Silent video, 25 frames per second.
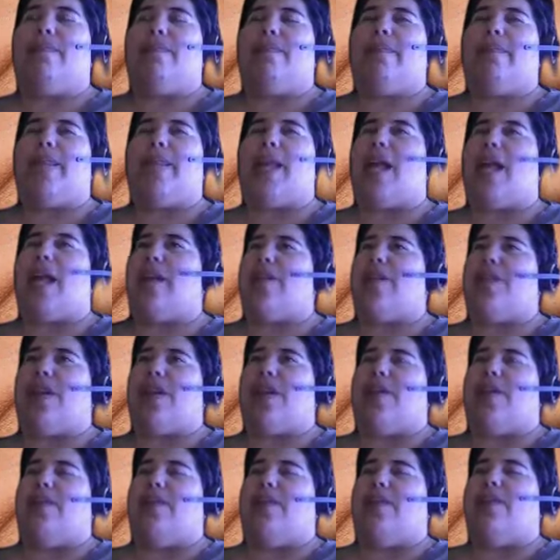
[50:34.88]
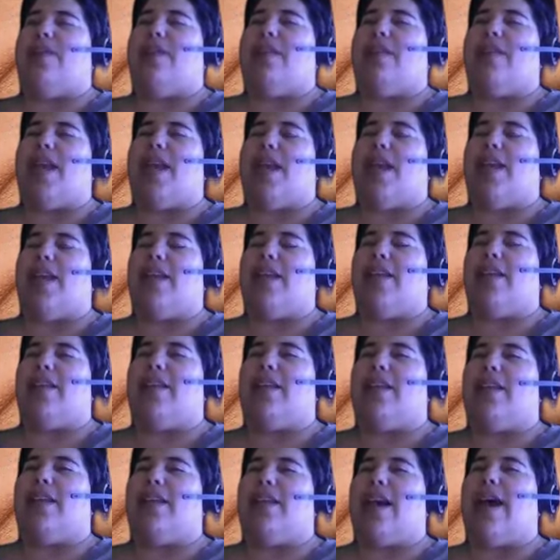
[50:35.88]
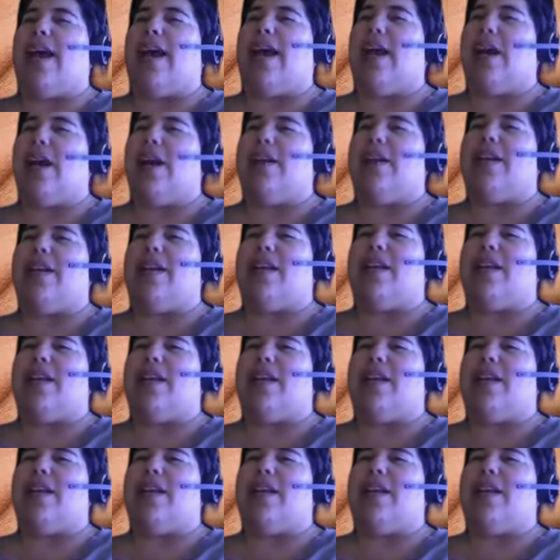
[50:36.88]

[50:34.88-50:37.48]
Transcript: but I don't know. Like I heard